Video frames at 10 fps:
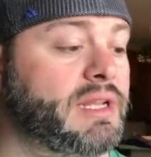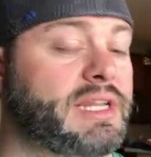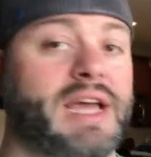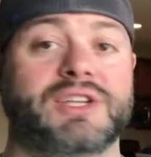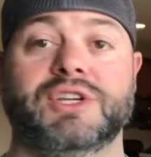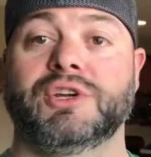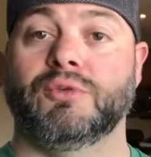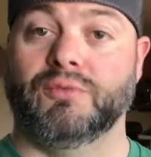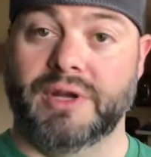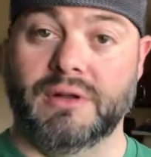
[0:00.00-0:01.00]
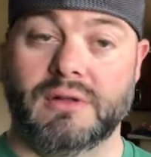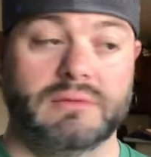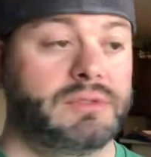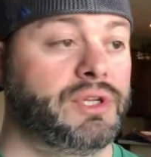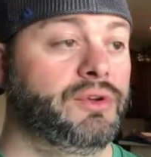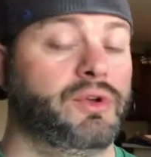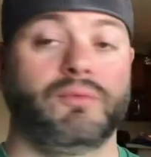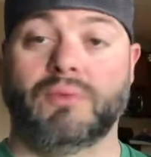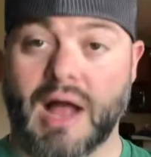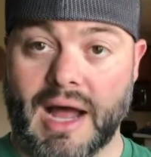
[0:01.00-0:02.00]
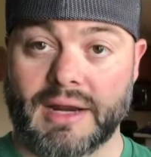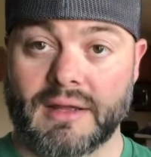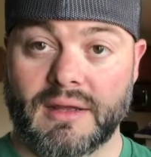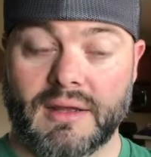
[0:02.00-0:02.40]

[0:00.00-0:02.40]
attaching your reel to your rod.